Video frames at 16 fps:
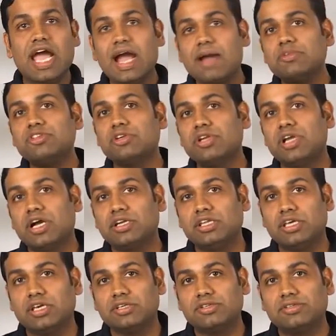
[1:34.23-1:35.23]
Amazon
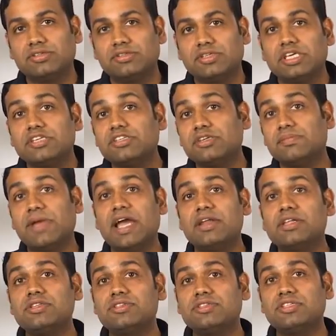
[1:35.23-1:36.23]
RDS is a
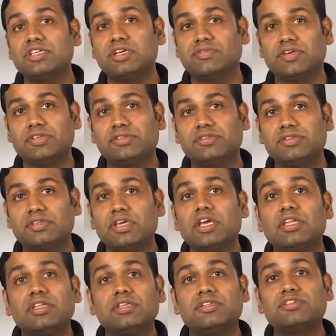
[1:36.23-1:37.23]
managed service
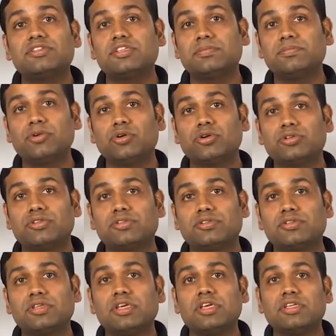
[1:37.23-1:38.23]
that
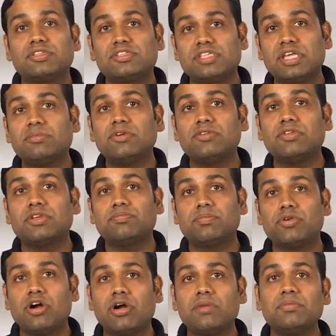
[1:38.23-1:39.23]
supports some of the
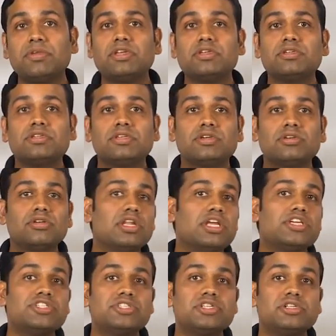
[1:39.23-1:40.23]
prominent
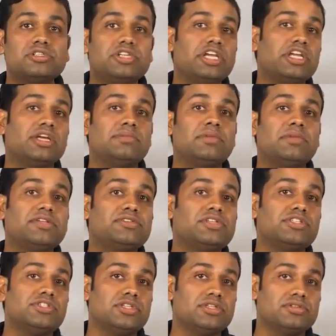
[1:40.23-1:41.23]
relational
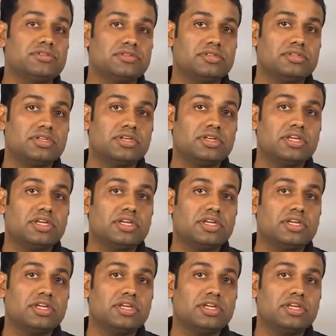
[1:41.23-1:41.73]
database engines.